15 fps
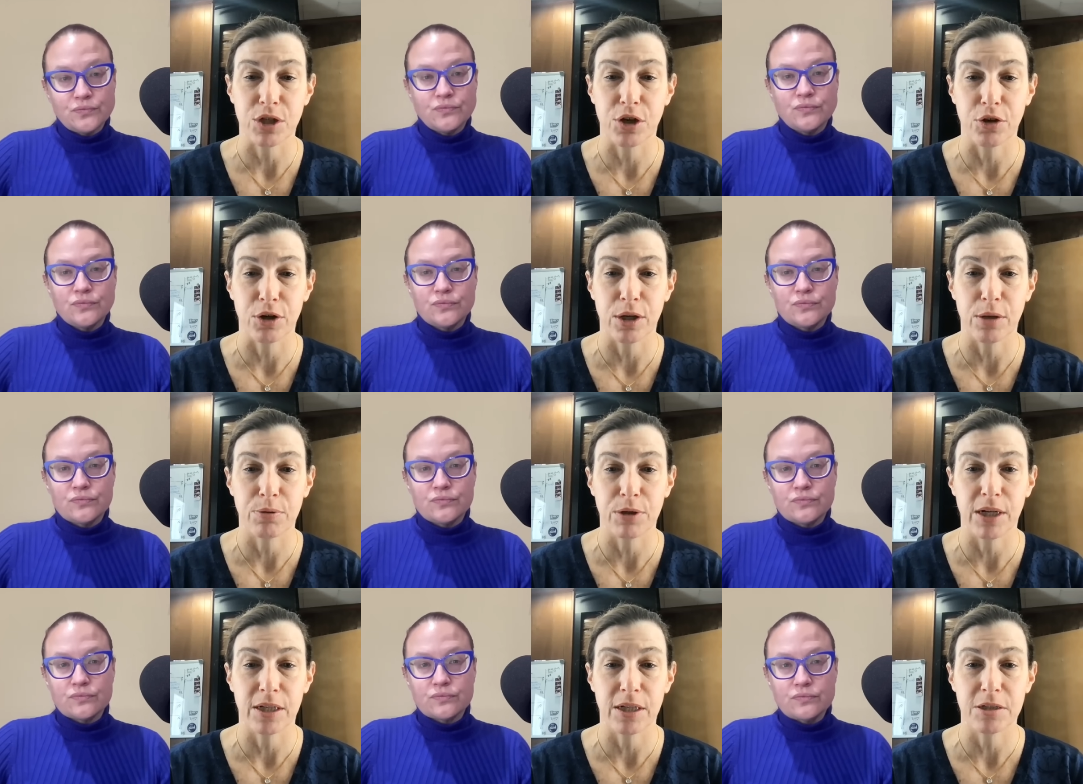Speaker 1: security
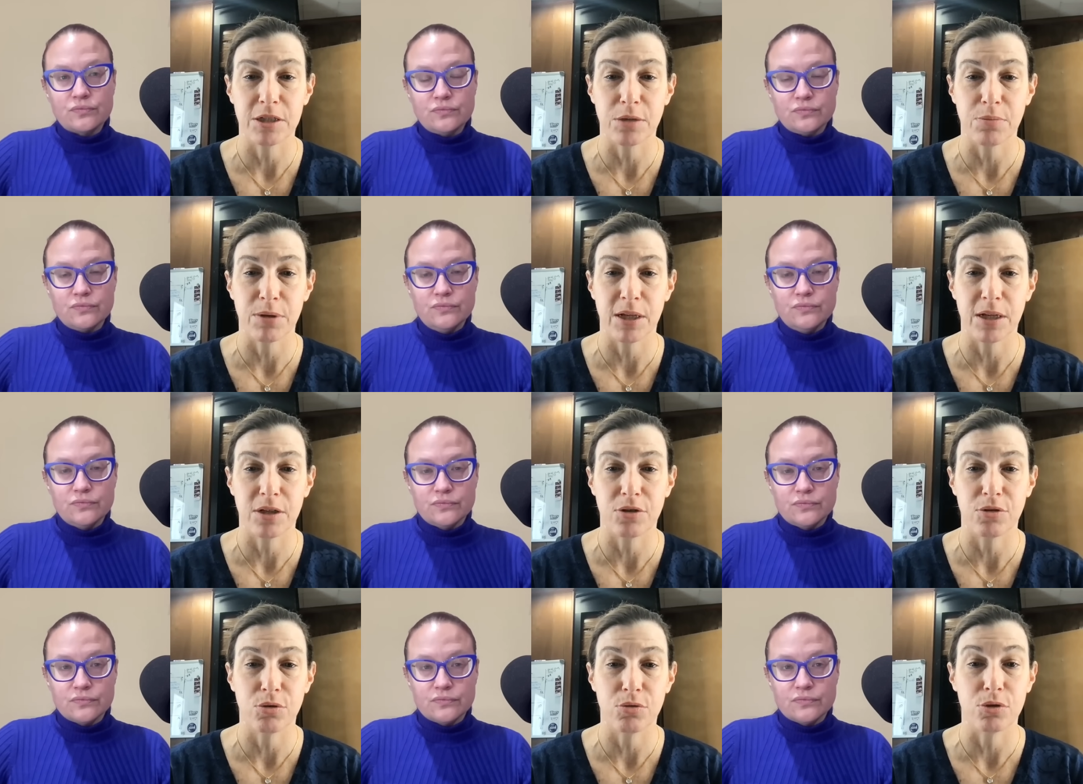plan and submit
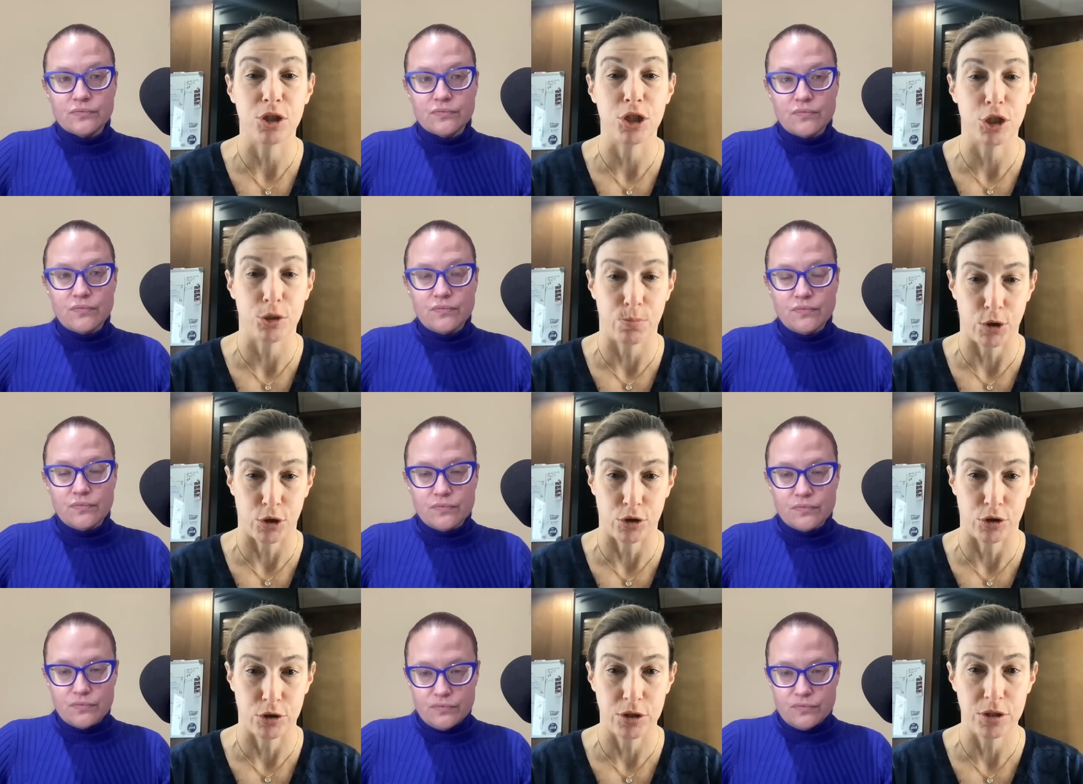it to
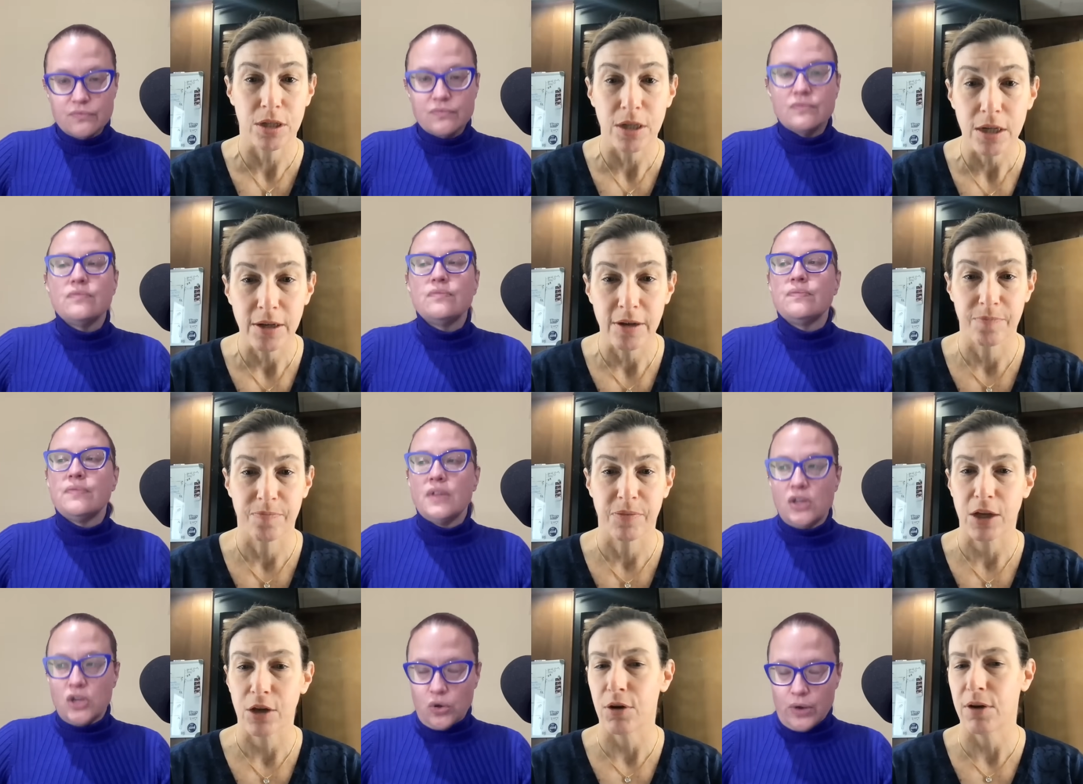SPRS,
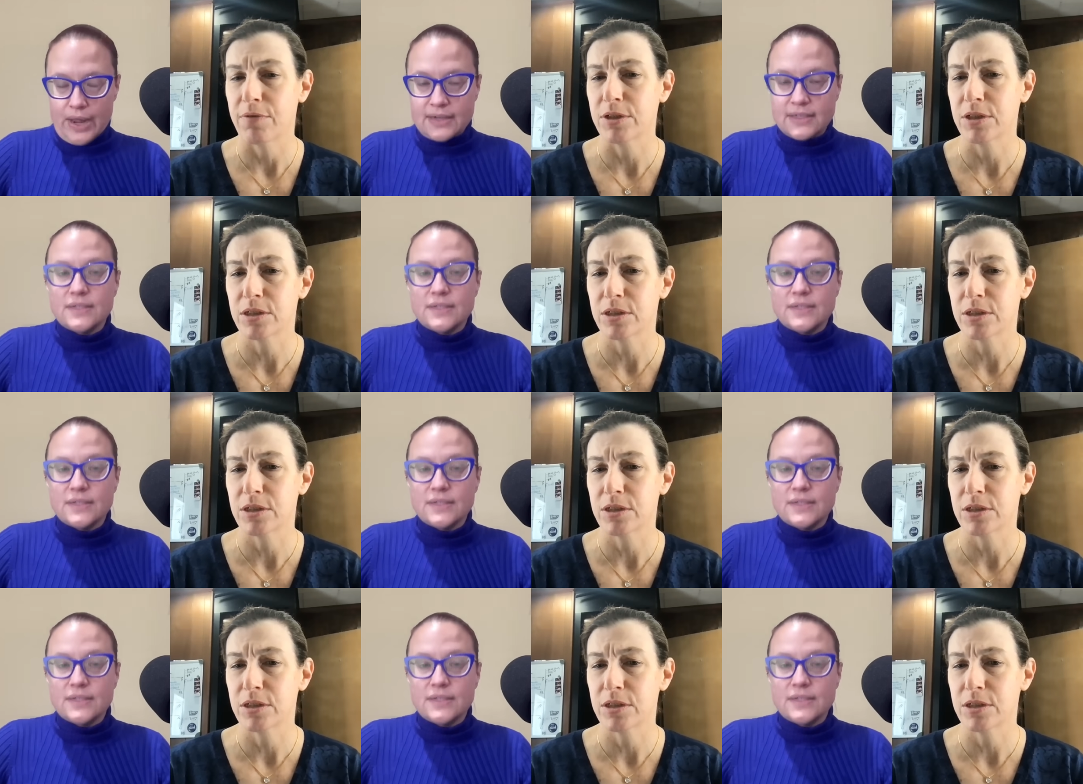Correct.